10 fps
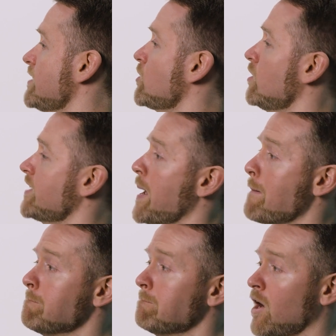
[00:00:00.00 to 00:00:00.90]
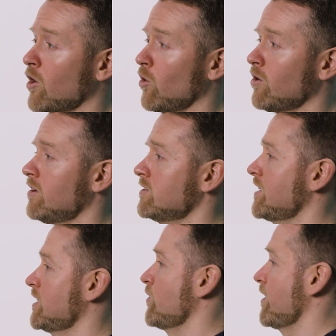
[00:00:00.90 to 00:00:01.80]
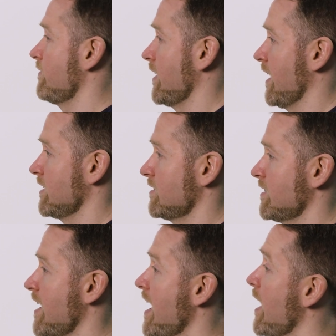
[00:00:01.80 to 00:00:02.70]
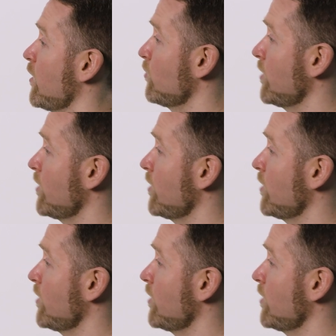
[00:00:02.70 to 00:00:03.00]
it's called a monounsaturated fatty acid. And a